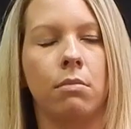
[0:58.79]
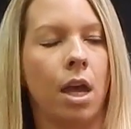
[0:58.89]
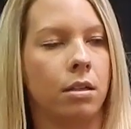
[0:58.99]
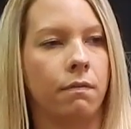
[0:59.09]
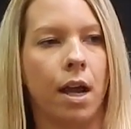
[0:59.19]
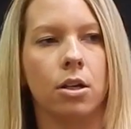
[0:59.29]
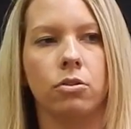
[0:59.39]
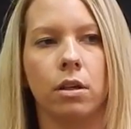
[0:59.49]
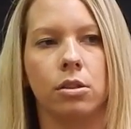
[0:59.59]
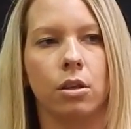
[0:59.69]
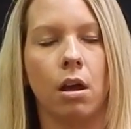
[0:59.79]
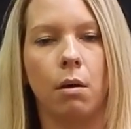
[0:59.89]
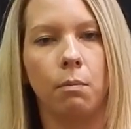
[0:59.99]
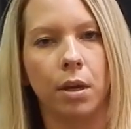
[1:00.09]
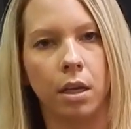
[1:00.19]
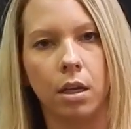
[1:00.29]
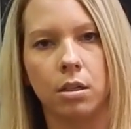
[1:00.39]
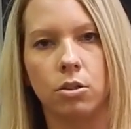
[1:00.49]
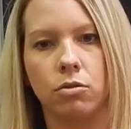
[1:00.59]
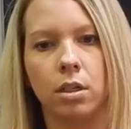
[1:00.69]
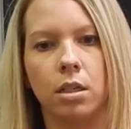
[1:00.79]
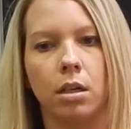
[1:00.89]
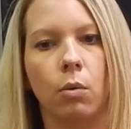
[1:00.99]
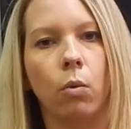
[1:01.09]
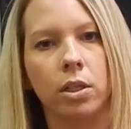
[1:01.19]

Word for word: manufacturing's a big industry here.